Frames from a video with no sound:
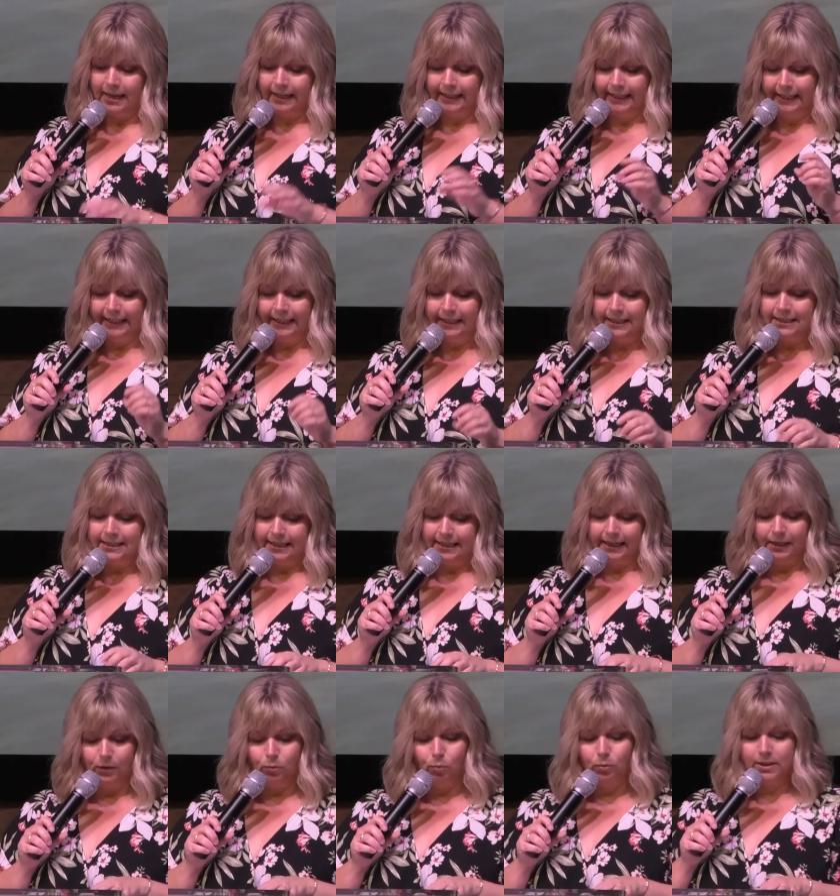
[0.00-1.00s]
that he
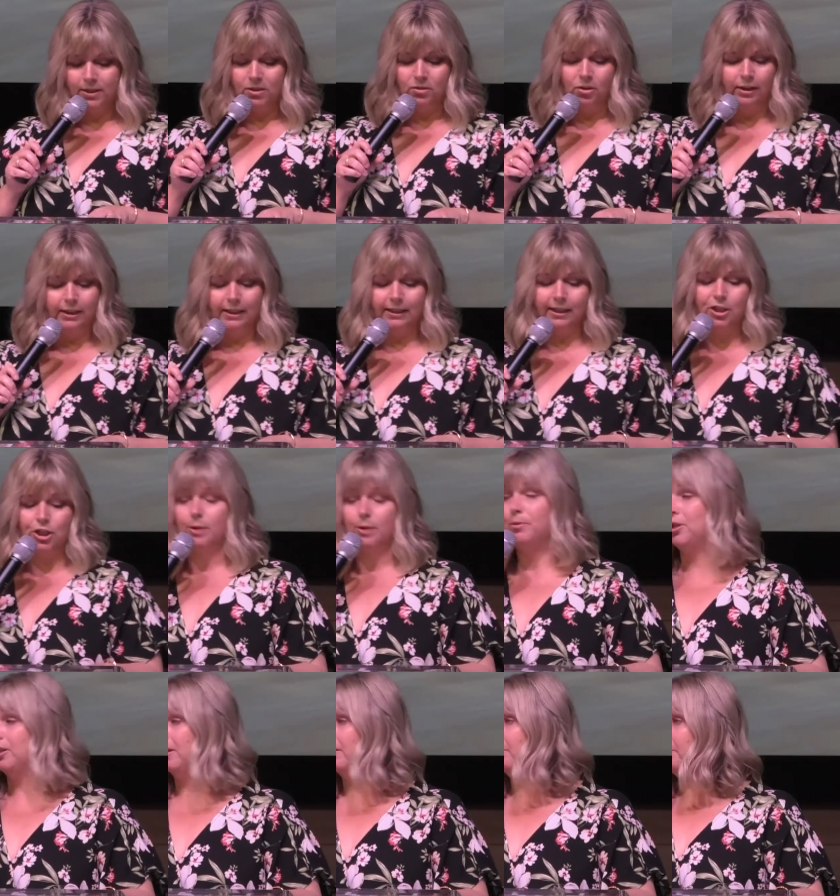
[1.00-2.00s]
indeed was not an
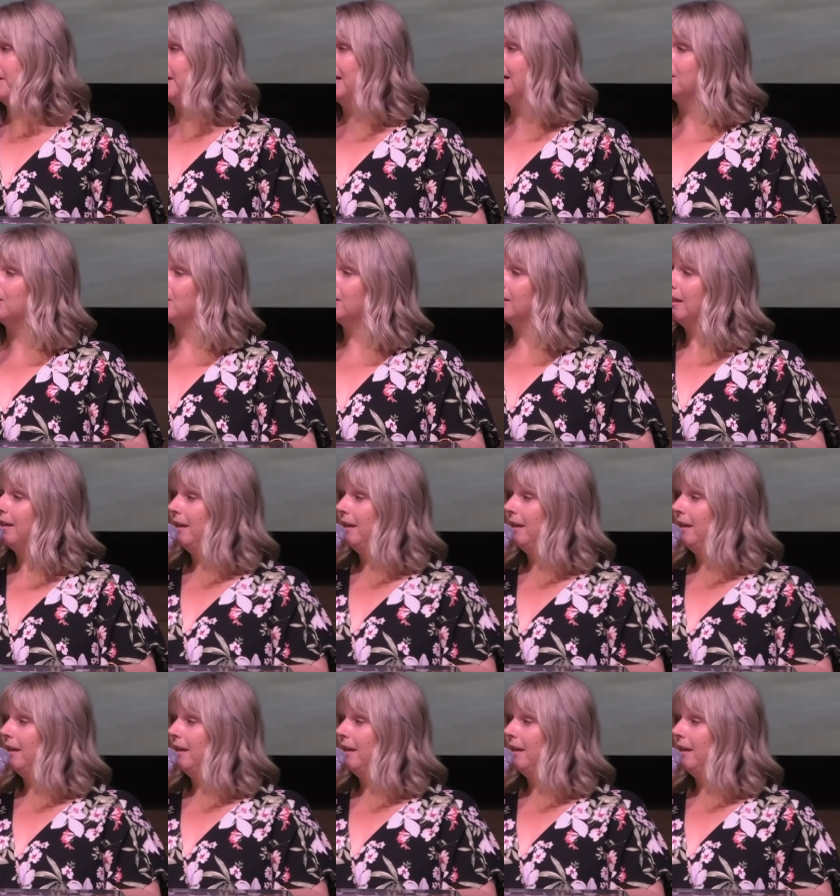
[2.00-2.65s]
Egyptian, but actually a